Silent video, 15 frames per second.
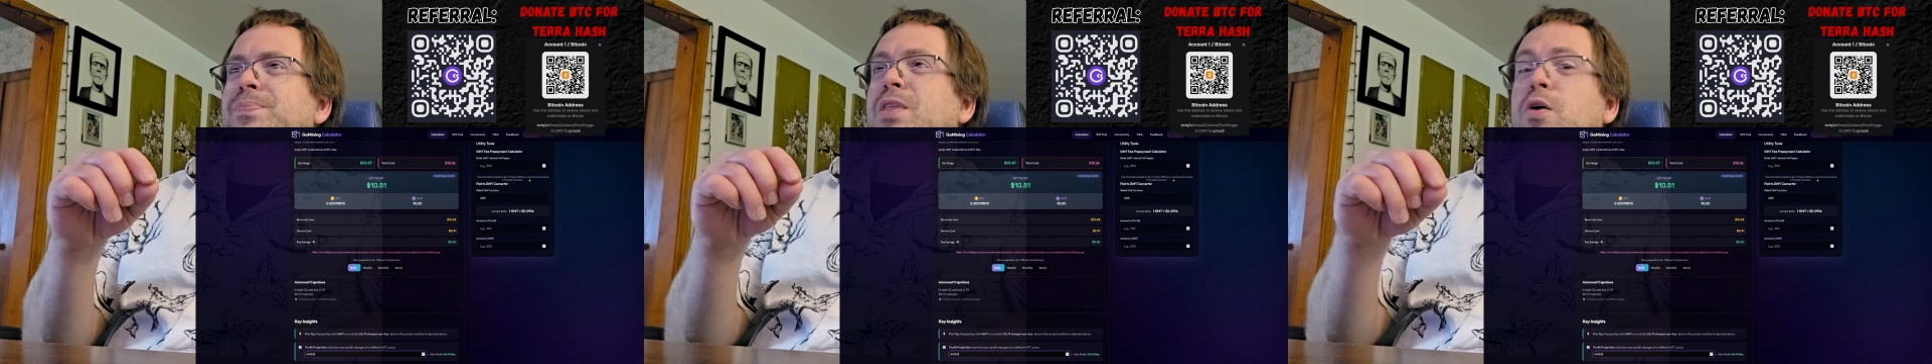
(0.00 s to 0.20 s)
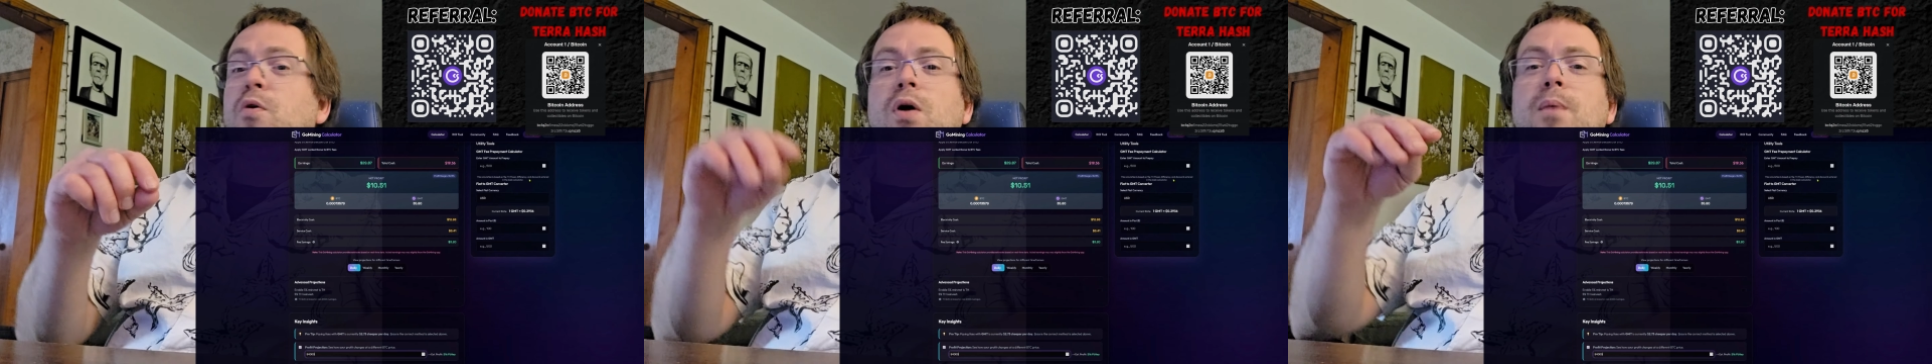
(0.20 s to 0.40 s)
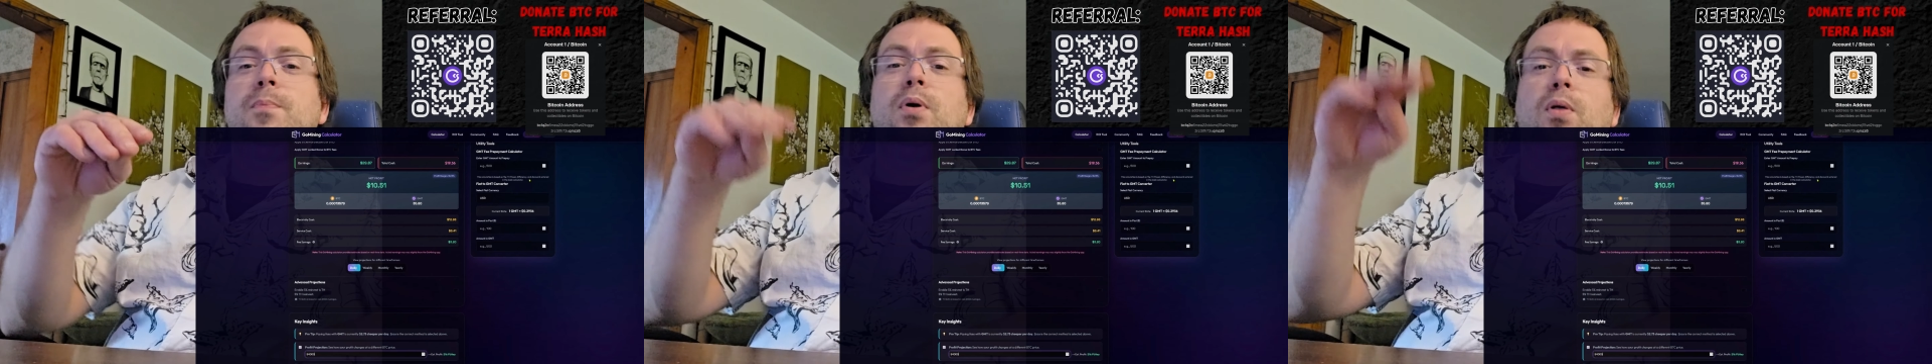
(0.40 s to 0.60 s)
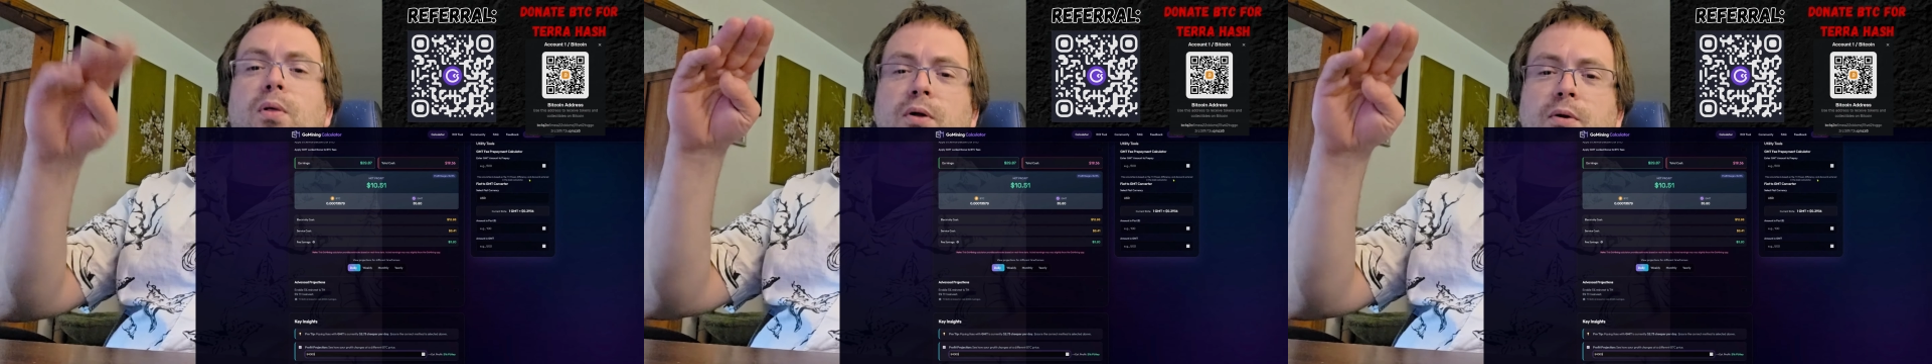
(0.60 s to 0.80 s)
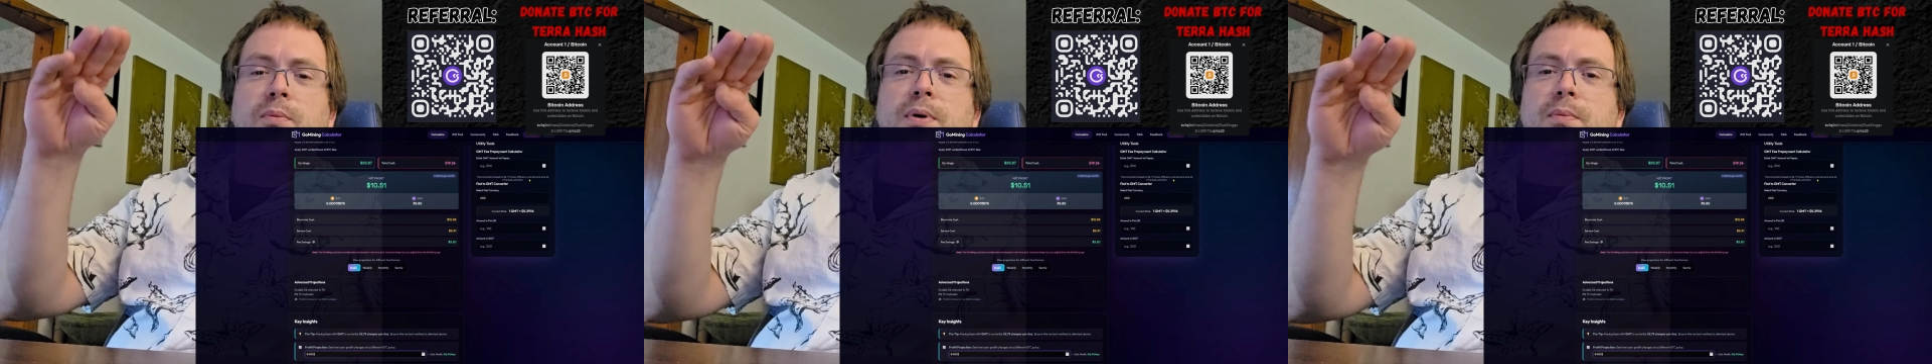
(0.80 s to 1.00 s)
go up a
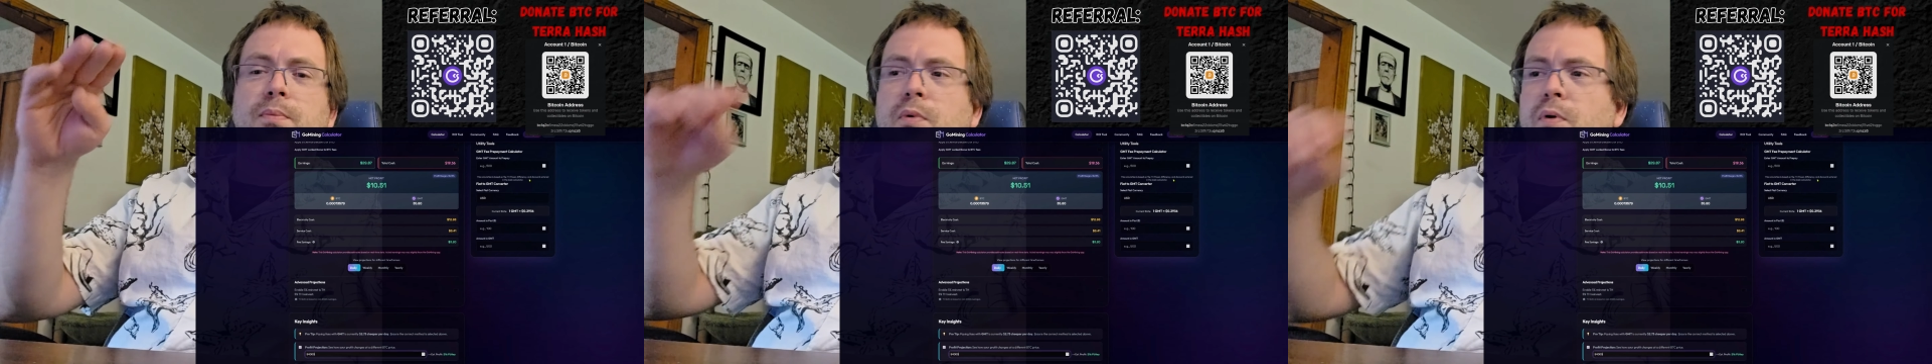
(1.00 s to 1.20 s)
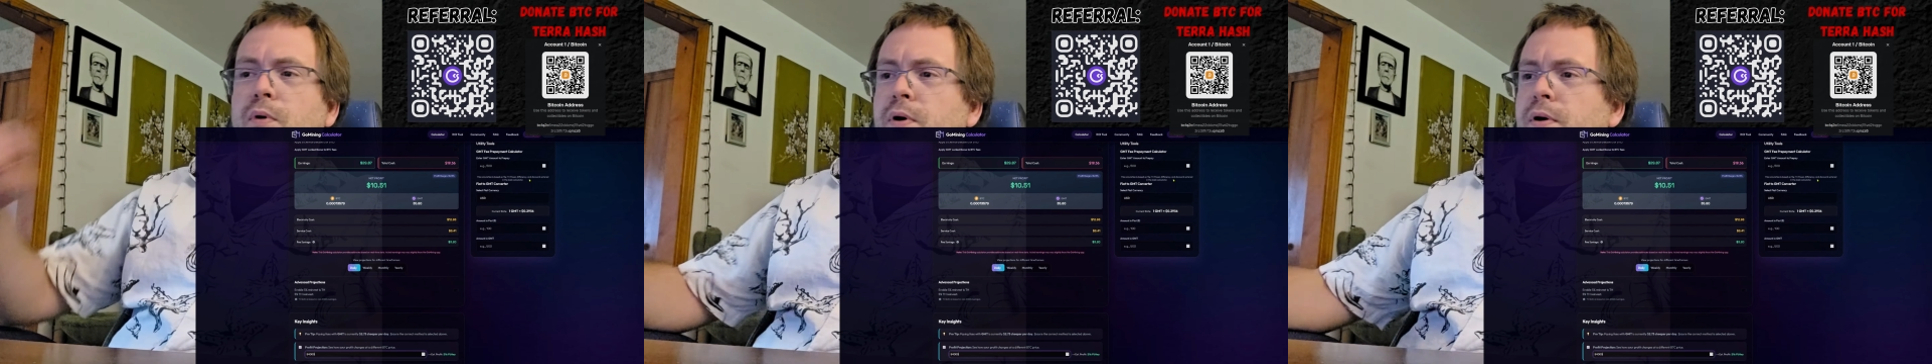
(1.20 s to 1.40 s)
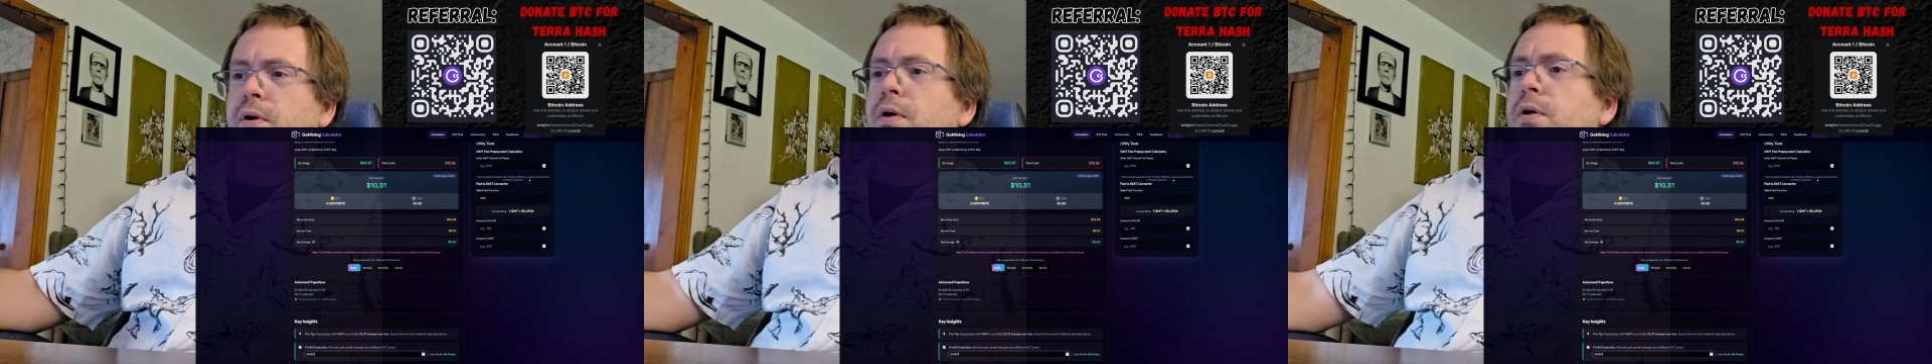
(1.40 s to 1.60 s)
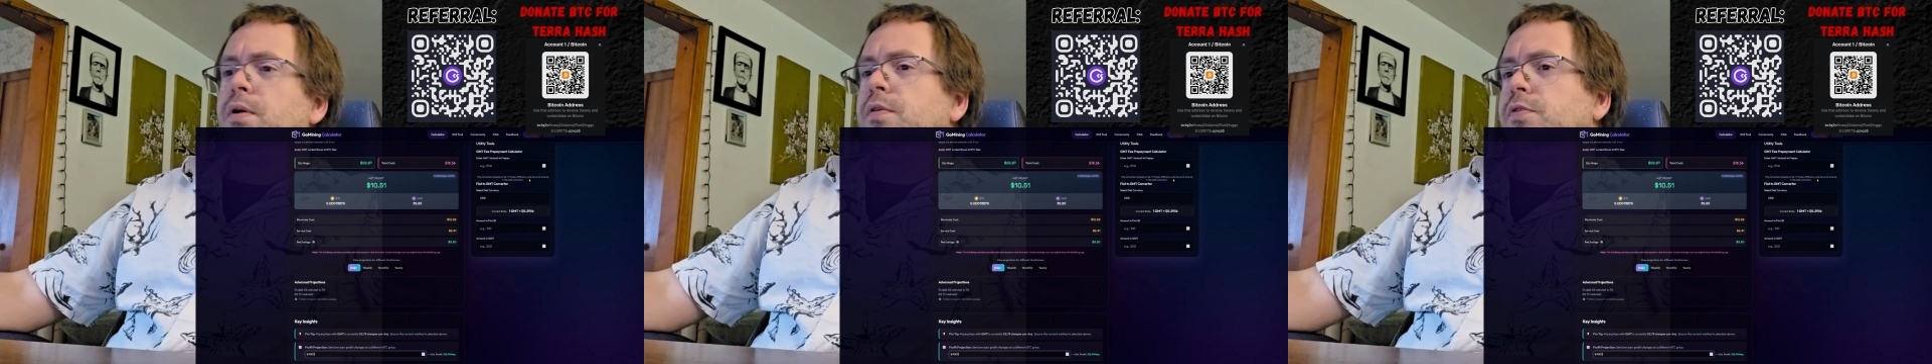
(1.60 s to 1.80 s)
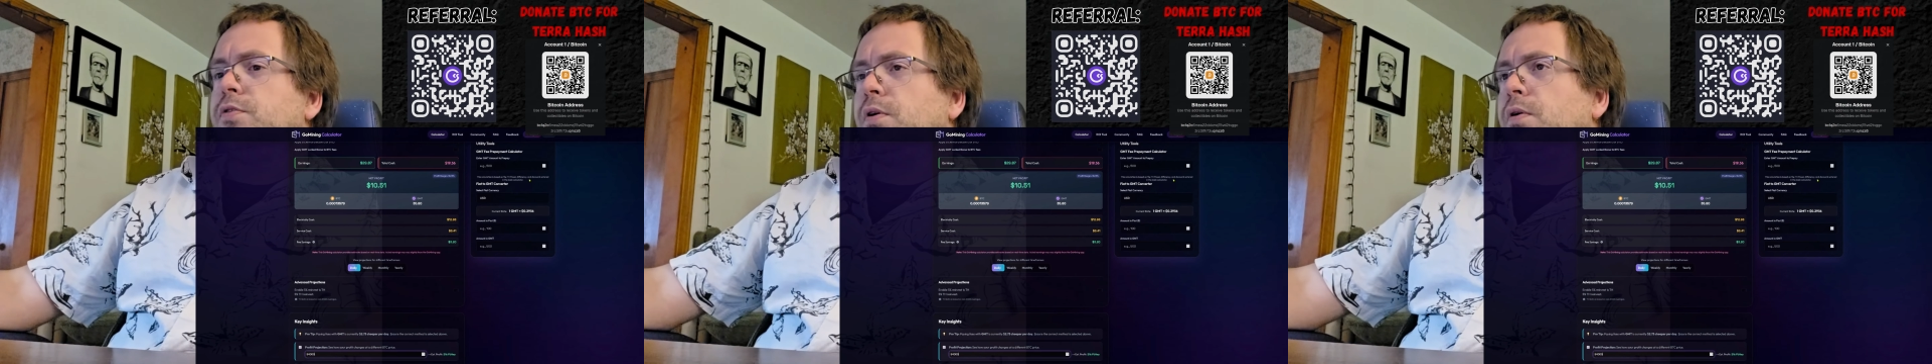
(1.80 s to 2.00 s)
little bit more.
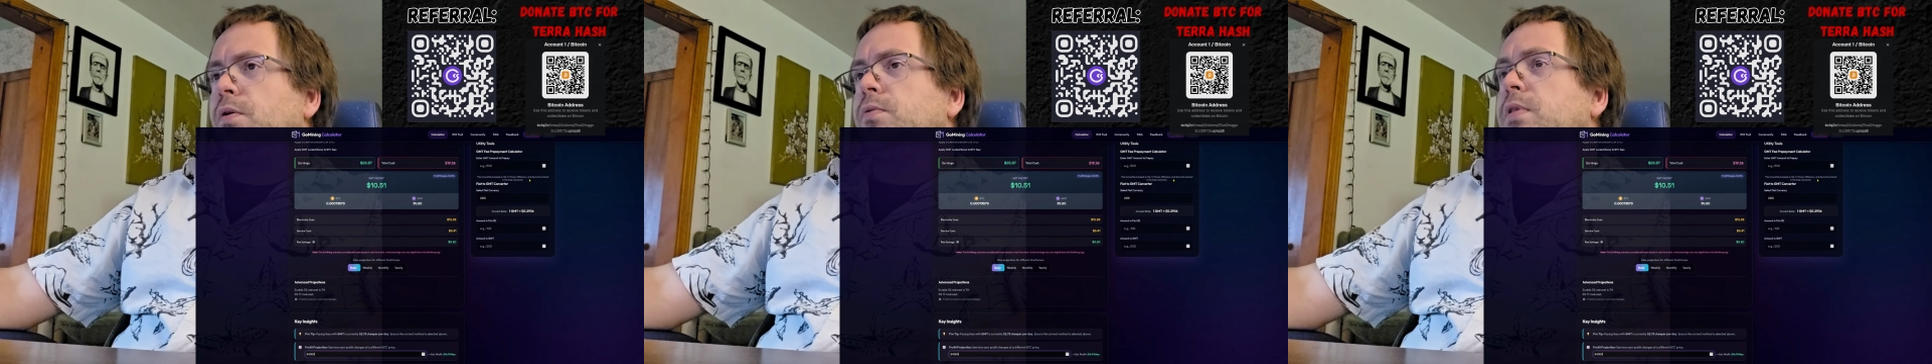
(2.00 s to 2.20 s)
So